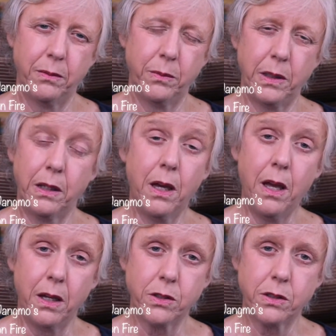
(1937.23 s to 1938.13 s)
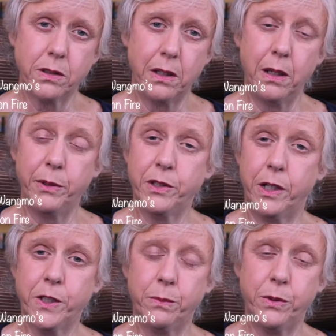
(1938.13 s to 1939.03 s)
My gosh. And Lama
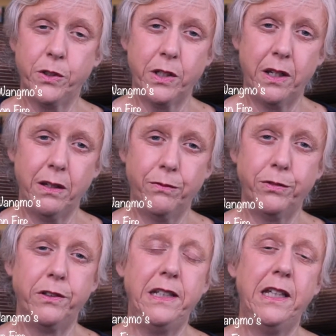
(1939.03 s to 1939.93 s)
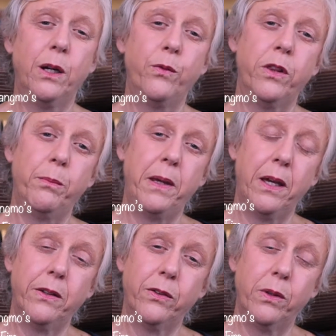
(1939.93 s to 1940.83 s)
Tarchen Rinpoche fleeing over the
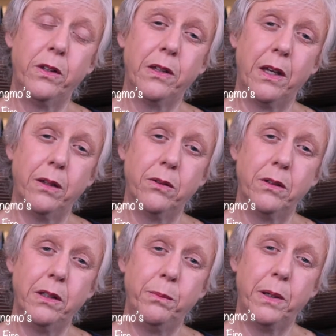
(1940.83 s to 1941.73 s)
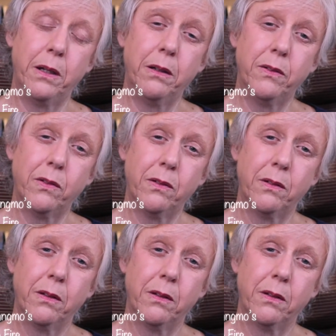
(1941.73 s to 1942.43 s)
mountains with his elderly parents,